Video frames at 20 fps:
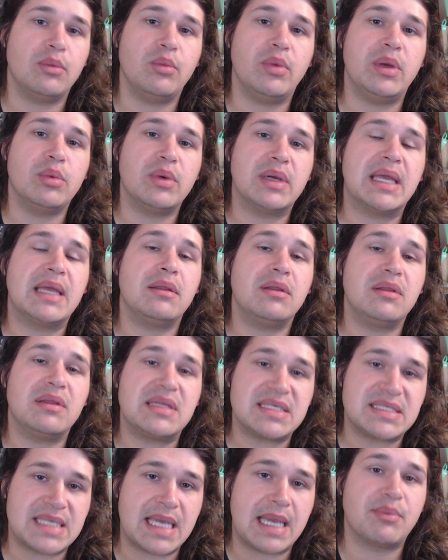We will get the
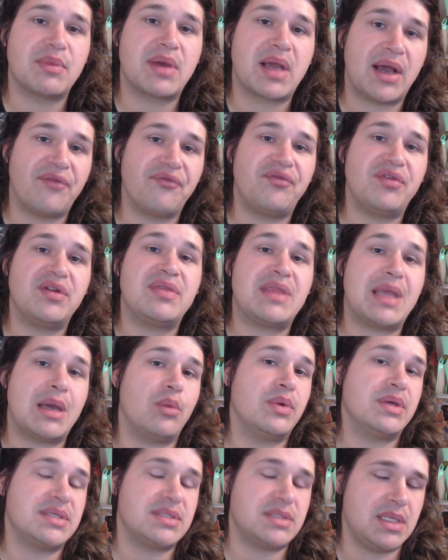same comfort that
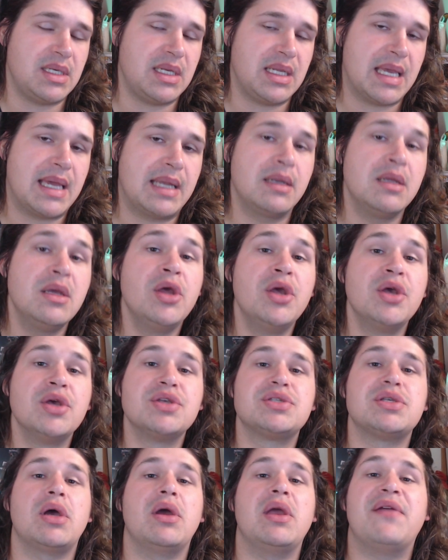we're sitting at.
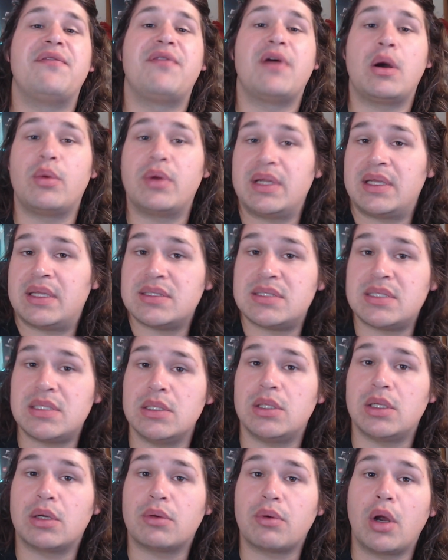So if I want to
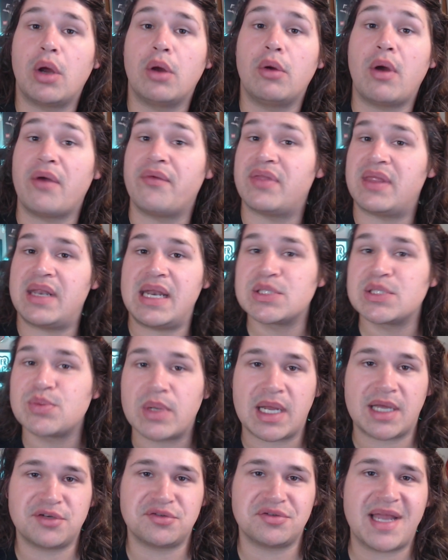continue to grow over the
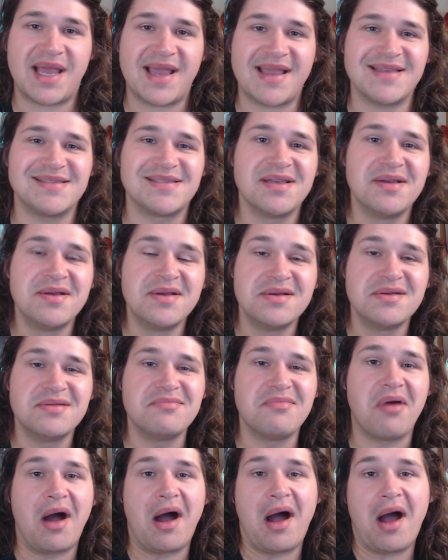100 days,
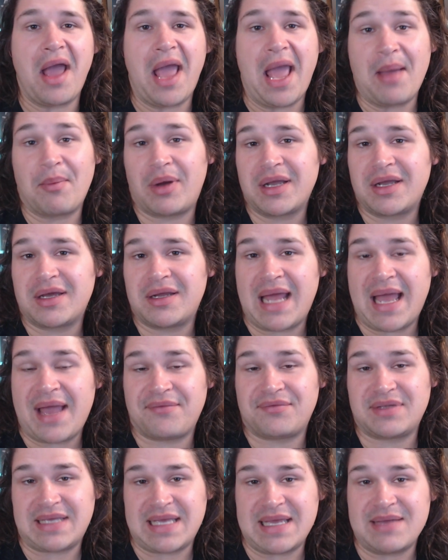am I going to
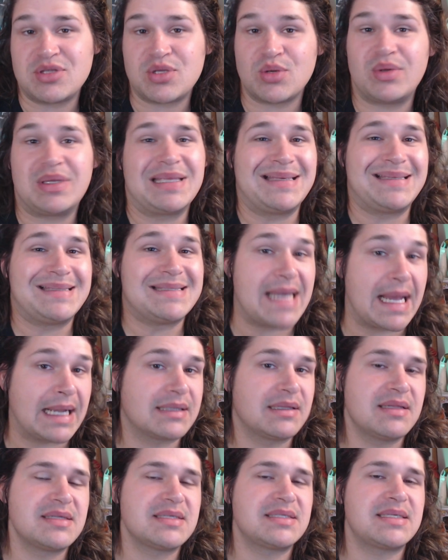have to keep doing
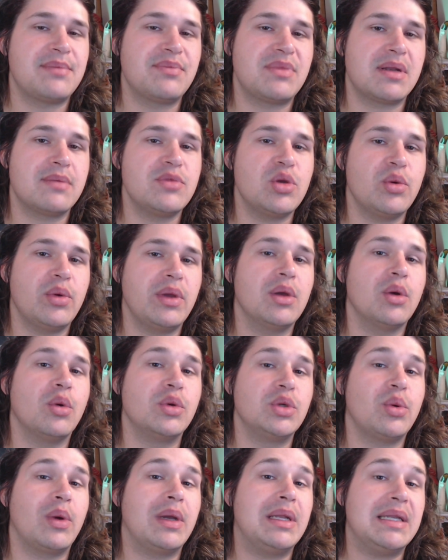exactly the same that I'm doing,
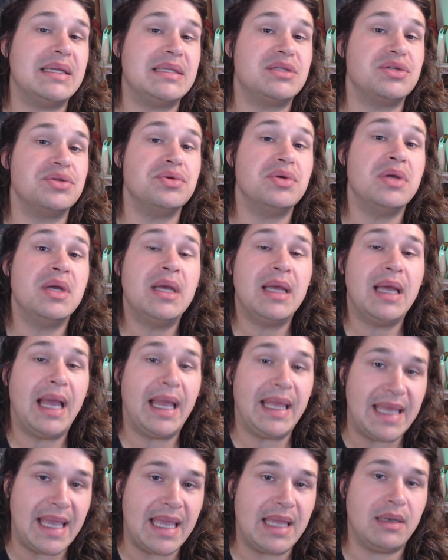or do I need to,
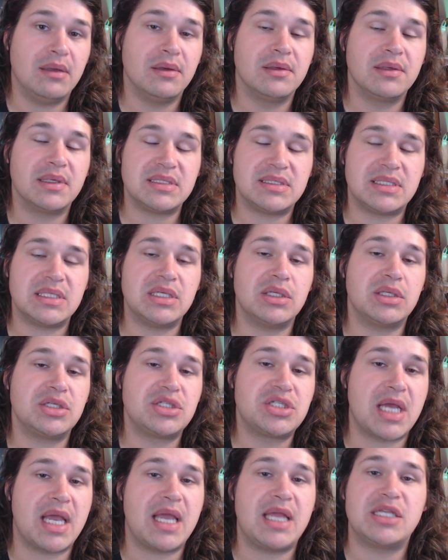again, continue to
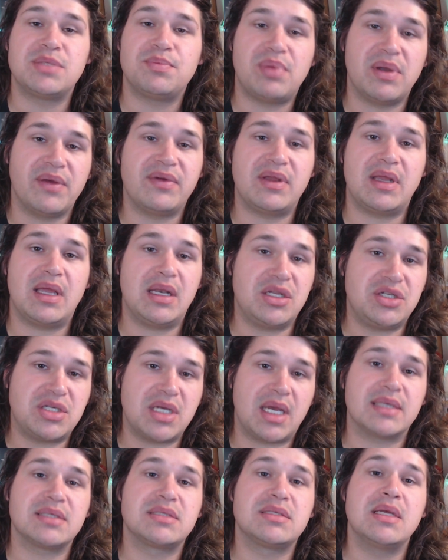change, pivot, and
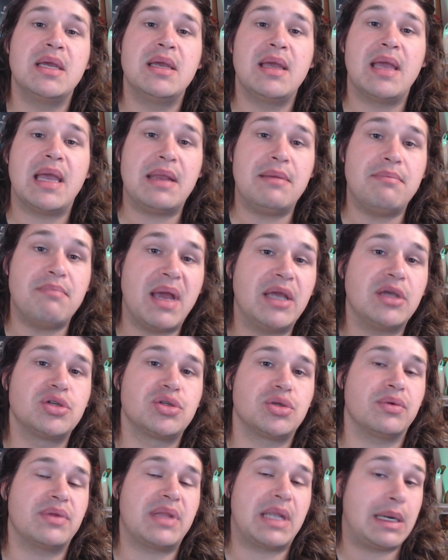adjust, and make
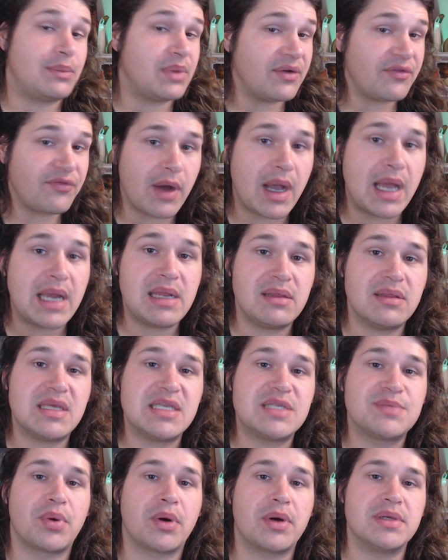sure that I'm refining
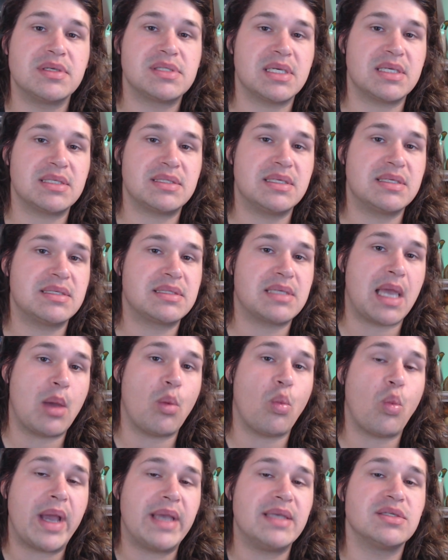these processes
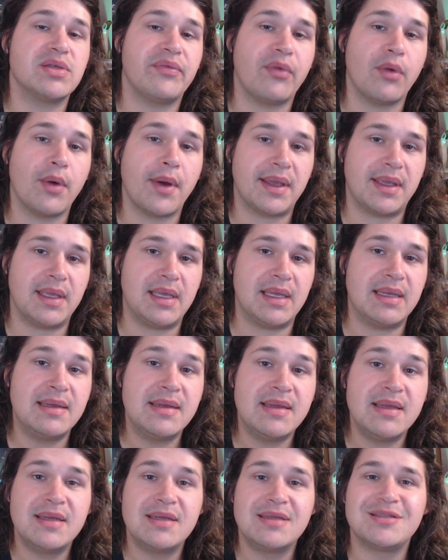and ways of working
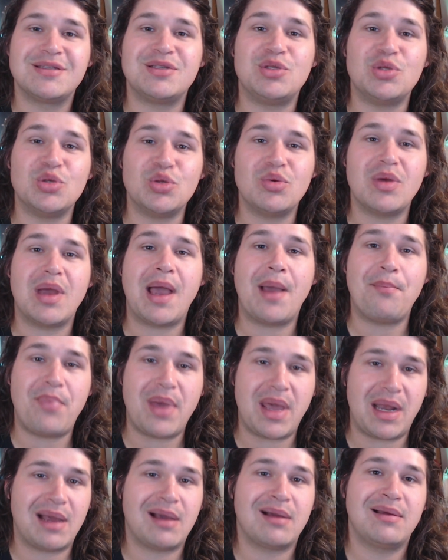to do a
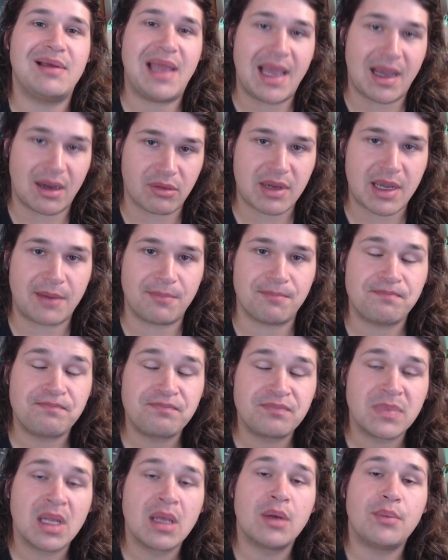better outcome?
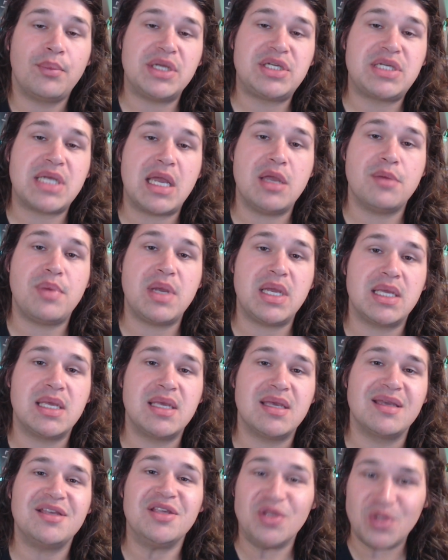Appreciate you being
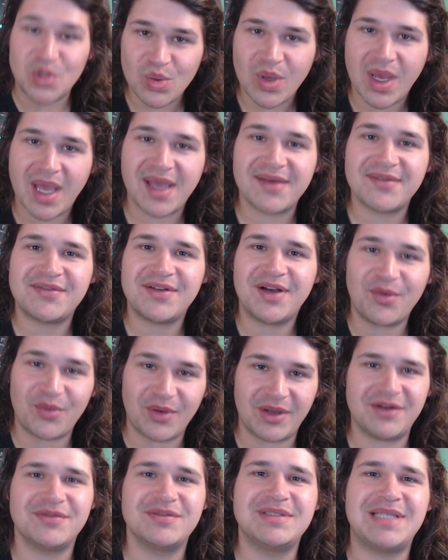here. You have a
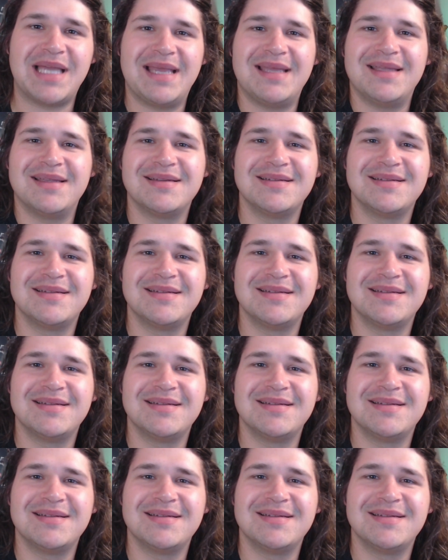wonderful day.